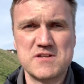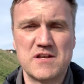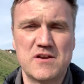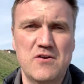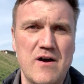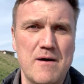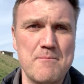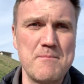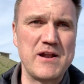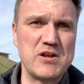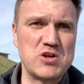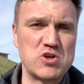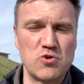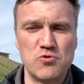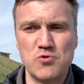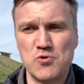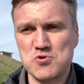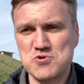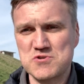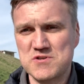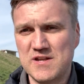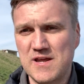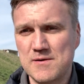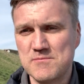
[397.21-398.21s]
And I mentioned
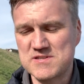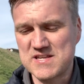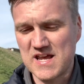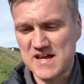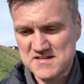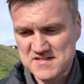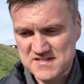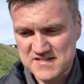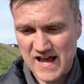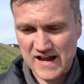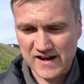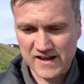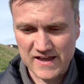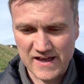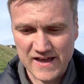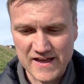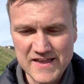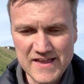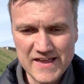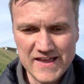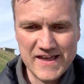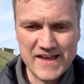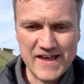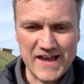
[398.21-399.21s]
those names there, Saka
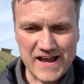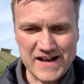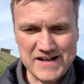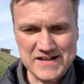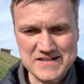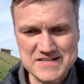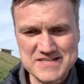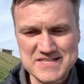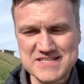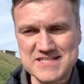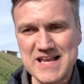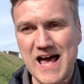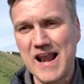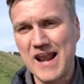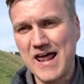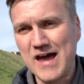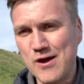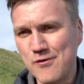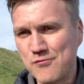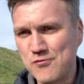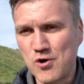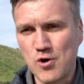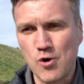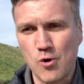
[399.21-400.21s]
and Salah,
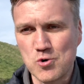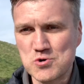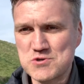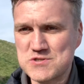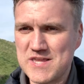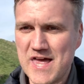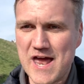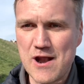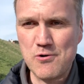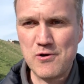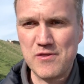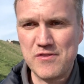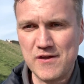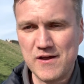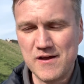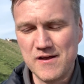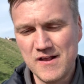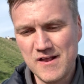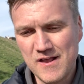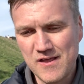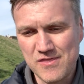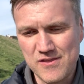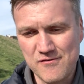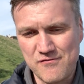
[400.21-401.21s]
of course, they're at the
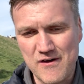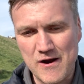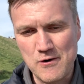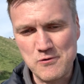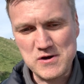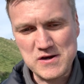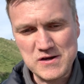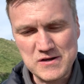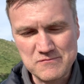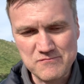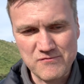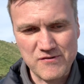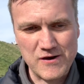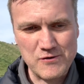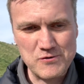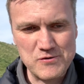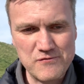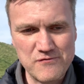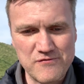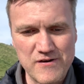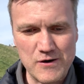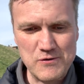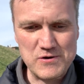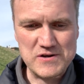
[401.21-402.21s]
very, very,
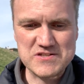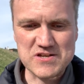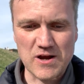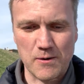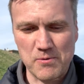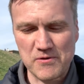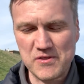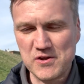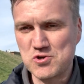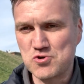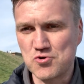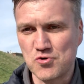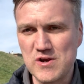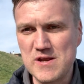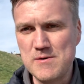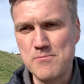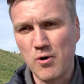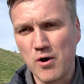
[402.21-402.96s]
very top of the tree.